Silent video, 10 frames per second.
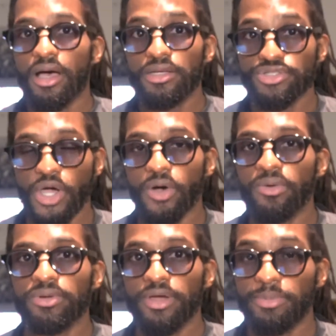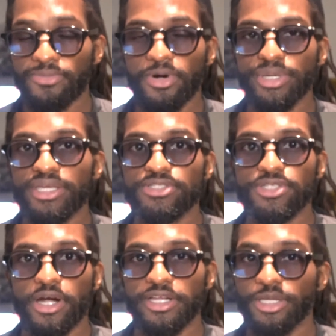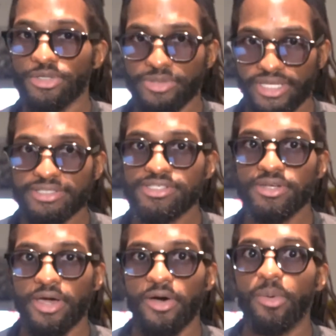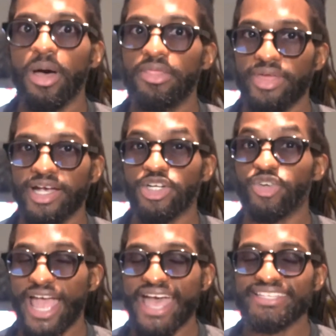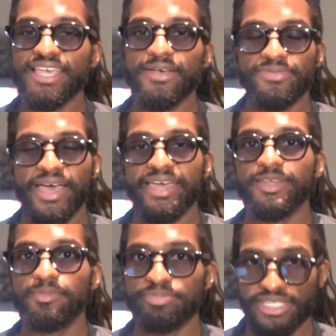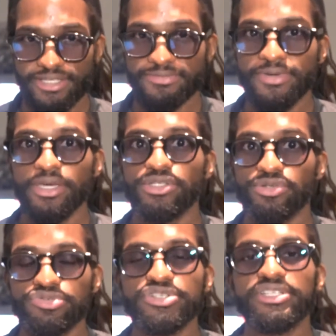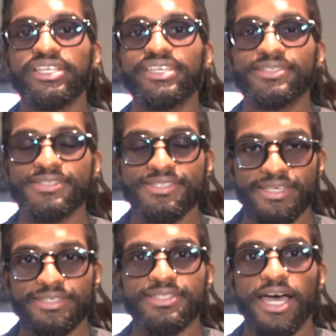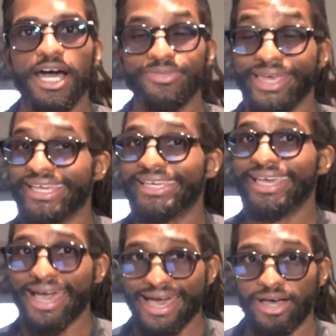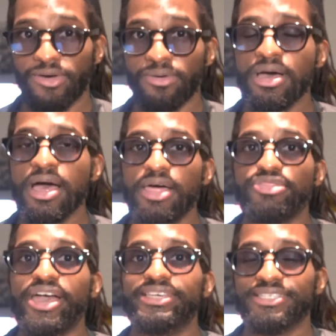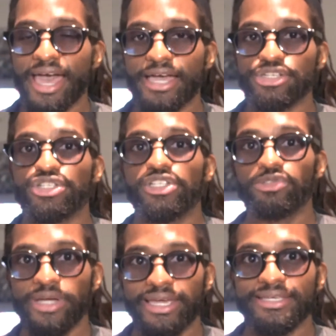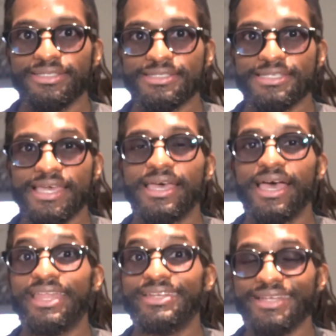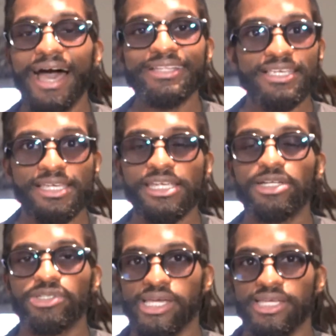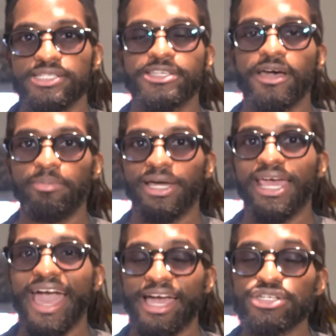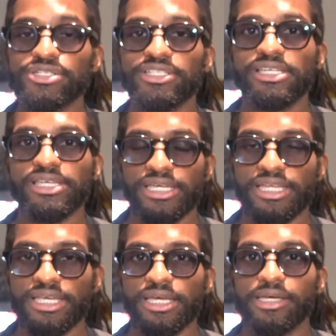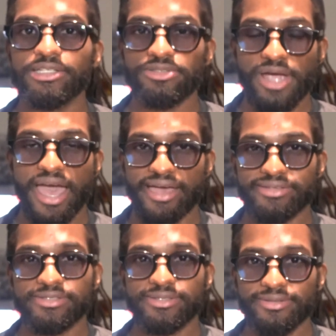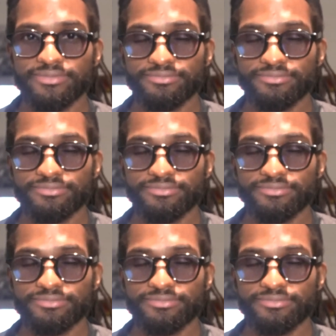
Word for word: So before we get started, you need to know that grass-fed beef usually consists of a cow that is actually raised, not eating grains, but actually eating grass.